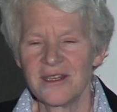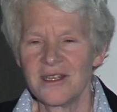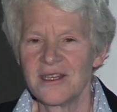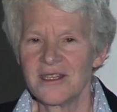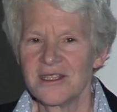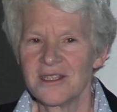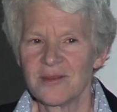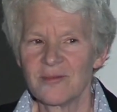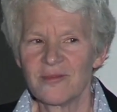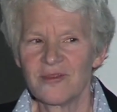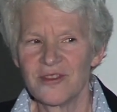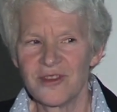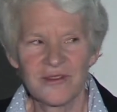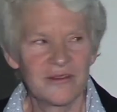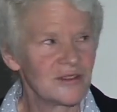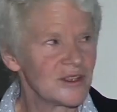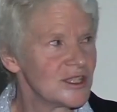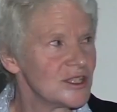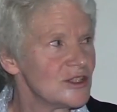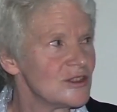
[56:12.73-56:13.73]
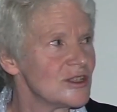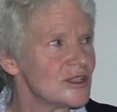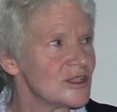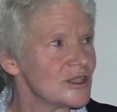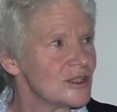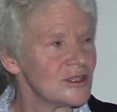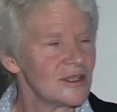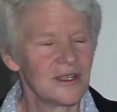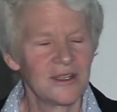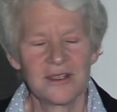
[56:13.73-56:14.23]
It is a privilege
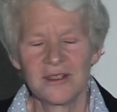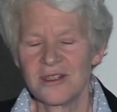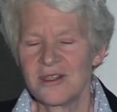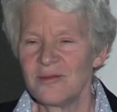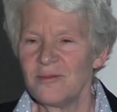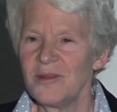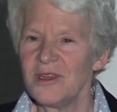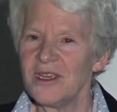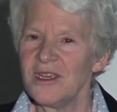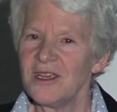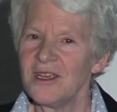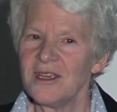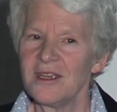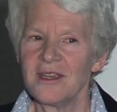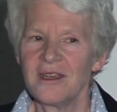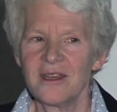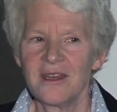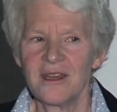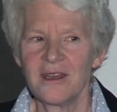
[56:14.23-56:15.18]
to be